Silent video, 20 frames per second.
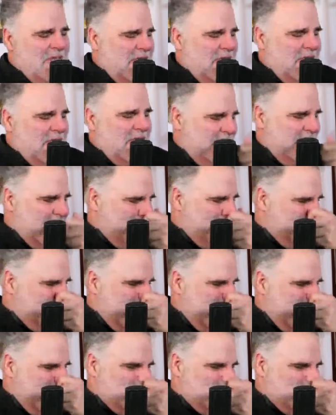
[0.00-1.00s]
that
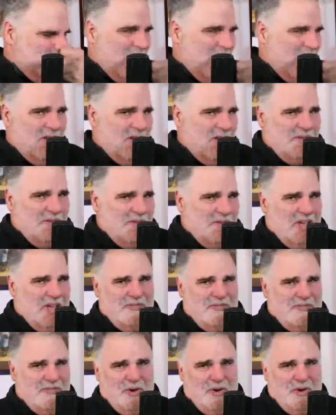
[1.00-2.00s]
plays well,
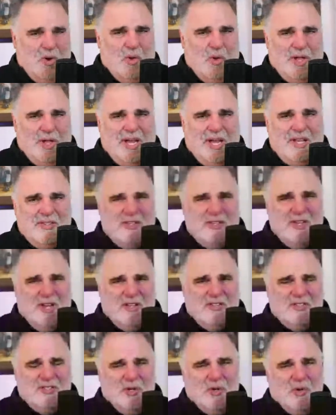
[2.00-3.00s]
for a goalie
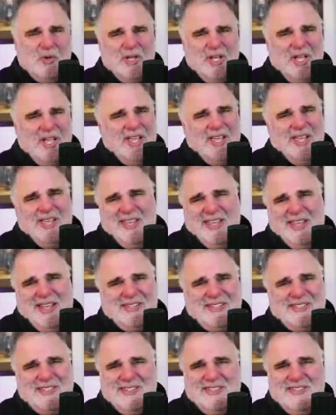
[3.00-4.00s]
too.
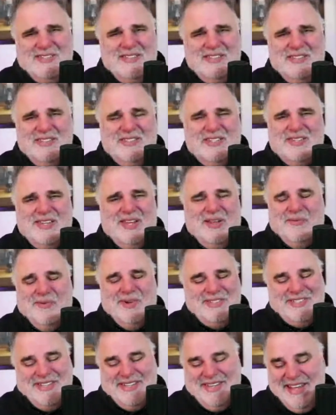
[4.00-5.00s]
It's just,
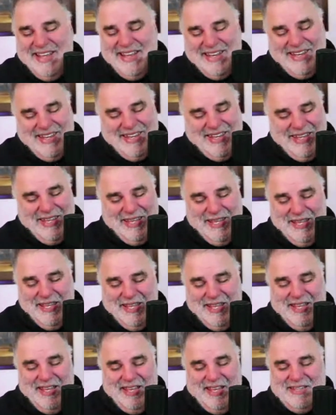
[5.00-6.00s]
once again,
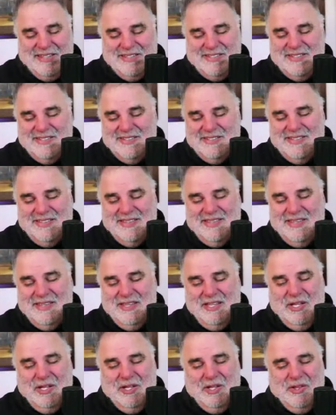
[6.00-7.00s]
it's
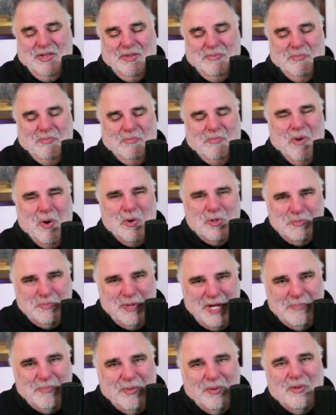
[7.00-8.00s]
most
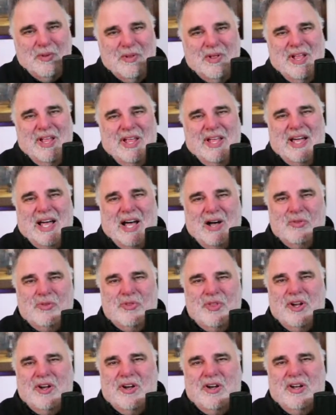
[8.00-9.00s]
people out
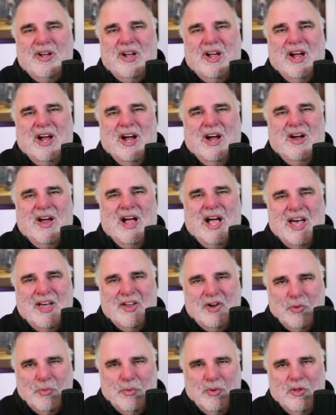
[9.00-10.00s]
there are
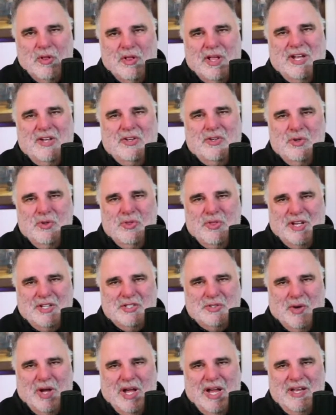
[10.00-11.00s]
honorable and do
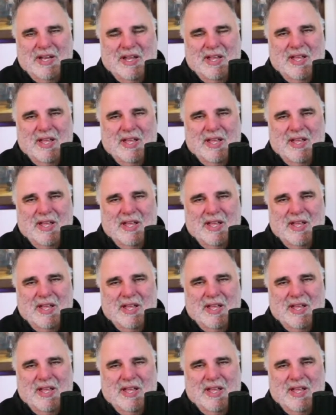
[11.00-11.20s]
things right,